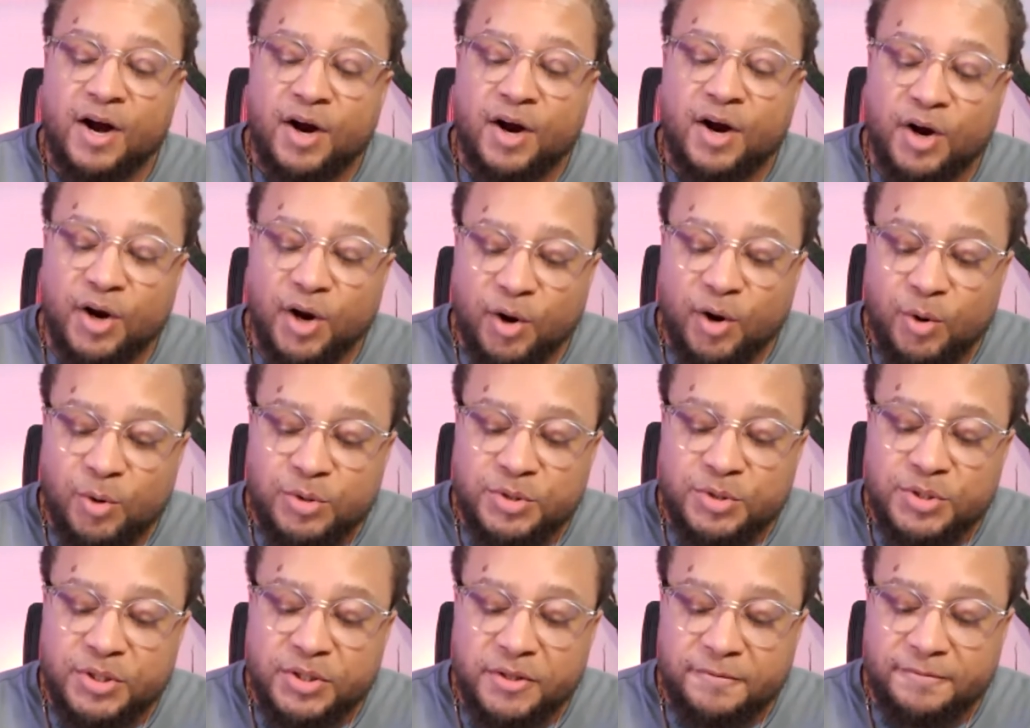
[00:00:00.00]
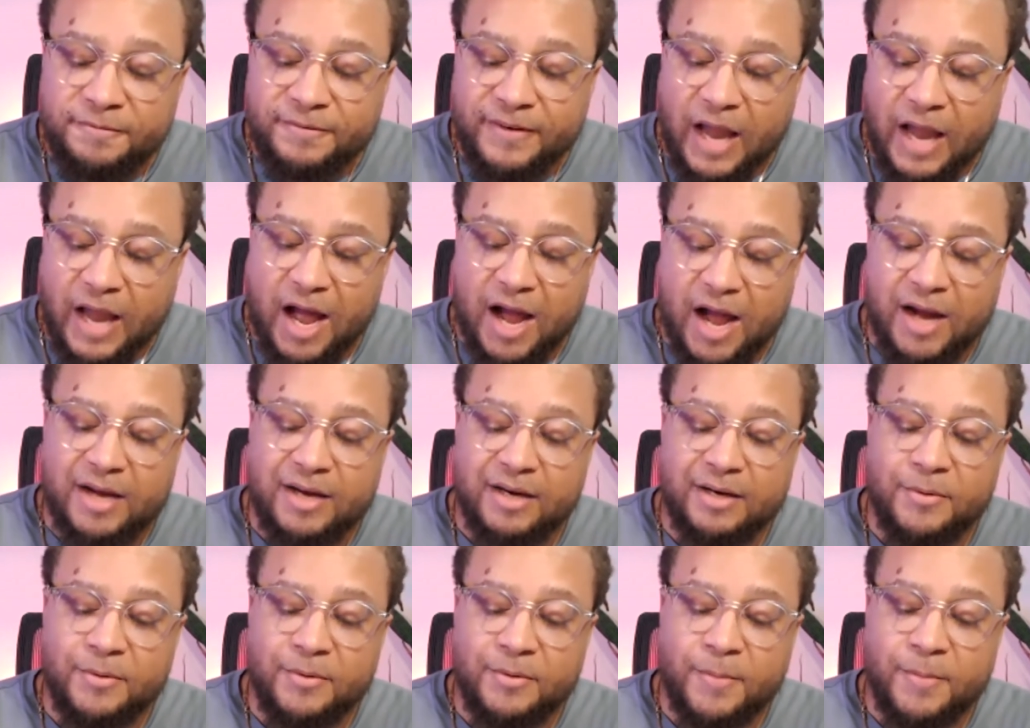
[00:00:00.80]
Go to the flock
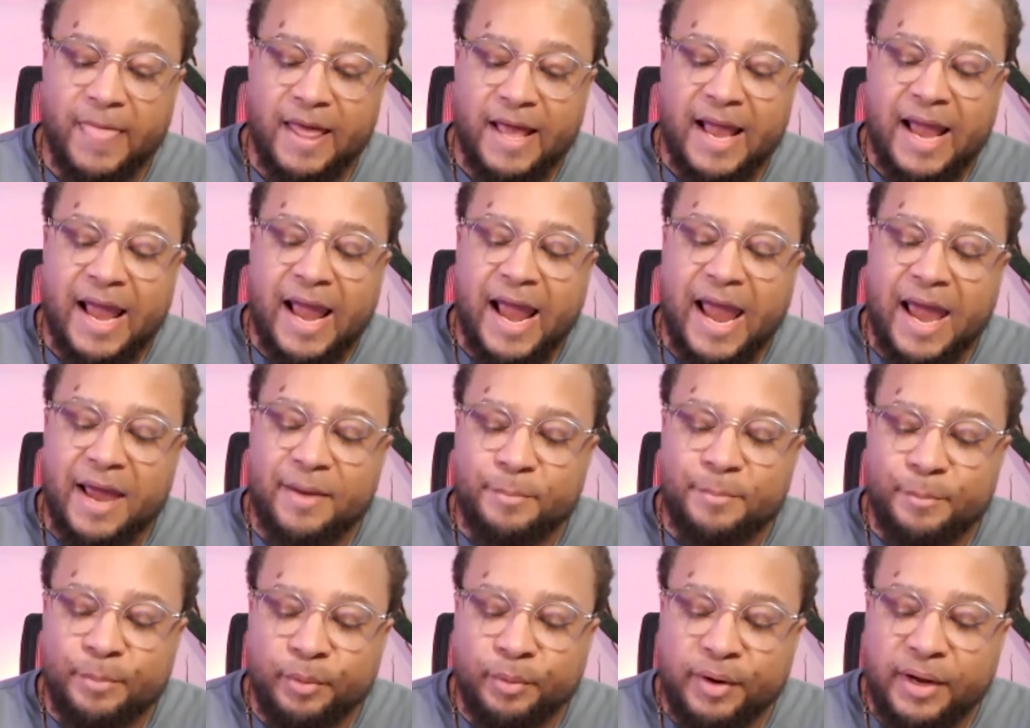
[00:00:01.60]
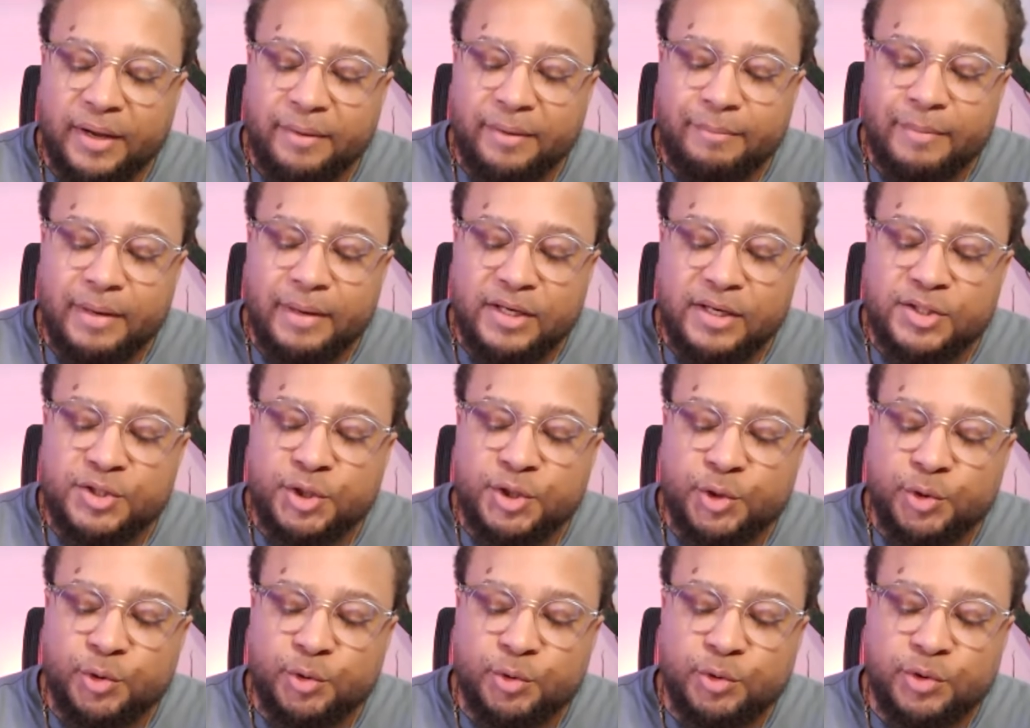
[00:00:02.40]
and bring me
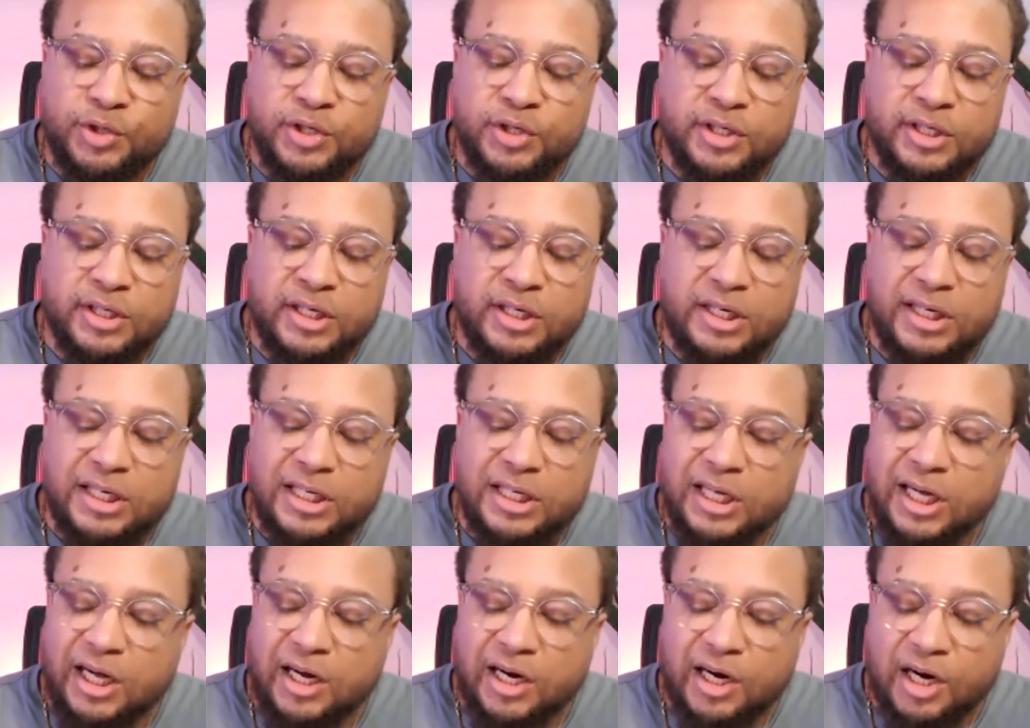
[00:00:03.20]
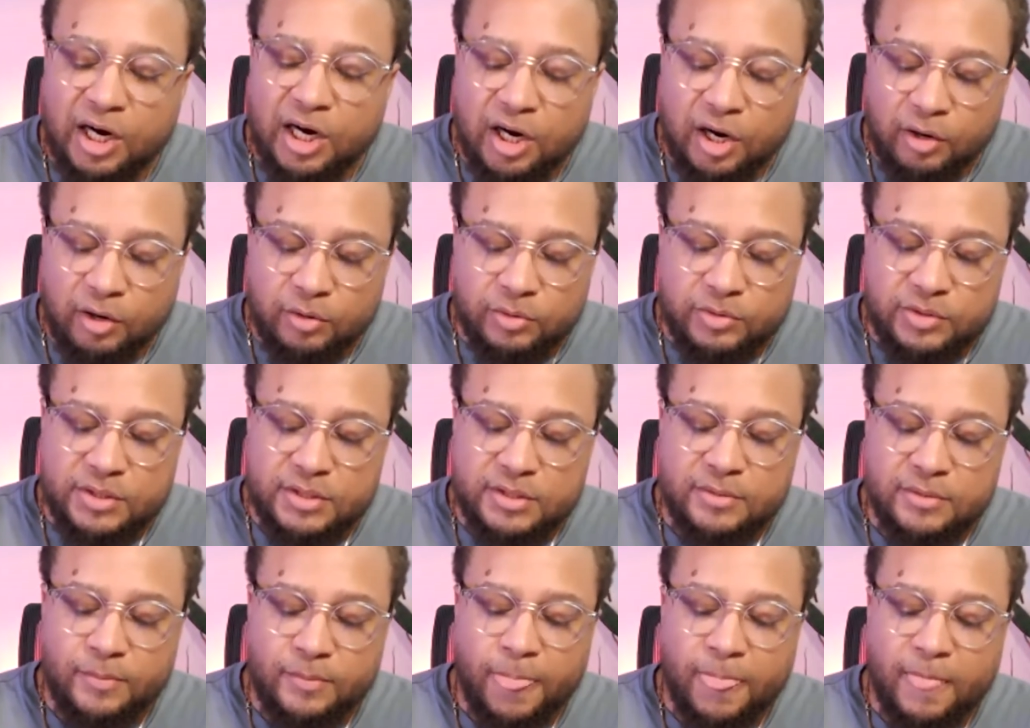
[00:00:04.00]
two good young
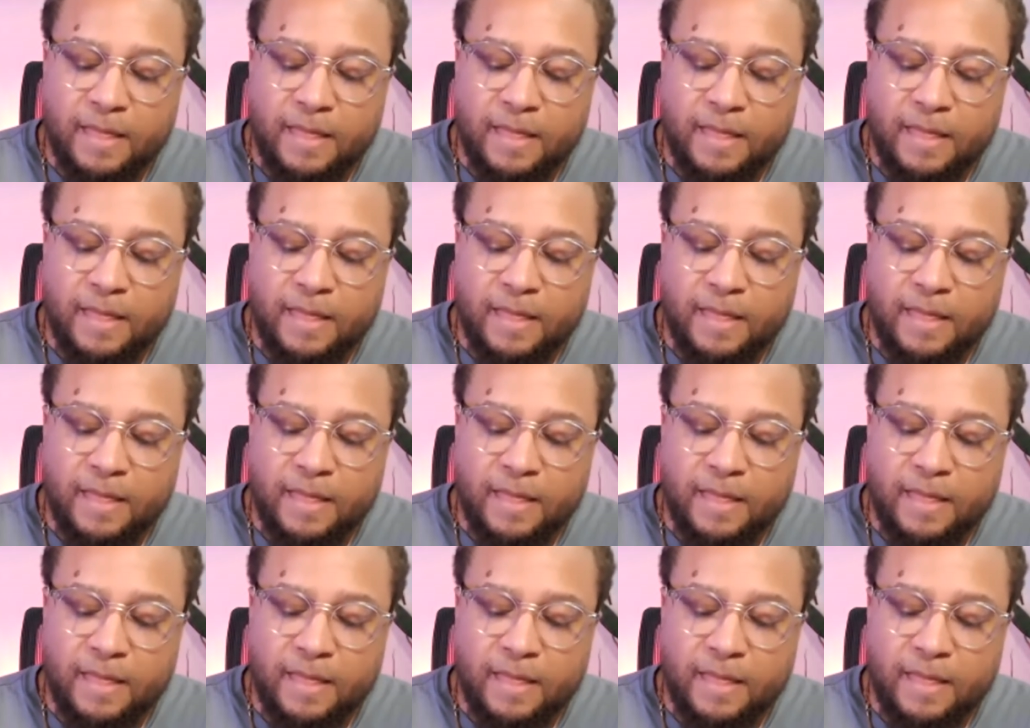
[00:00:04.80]
goats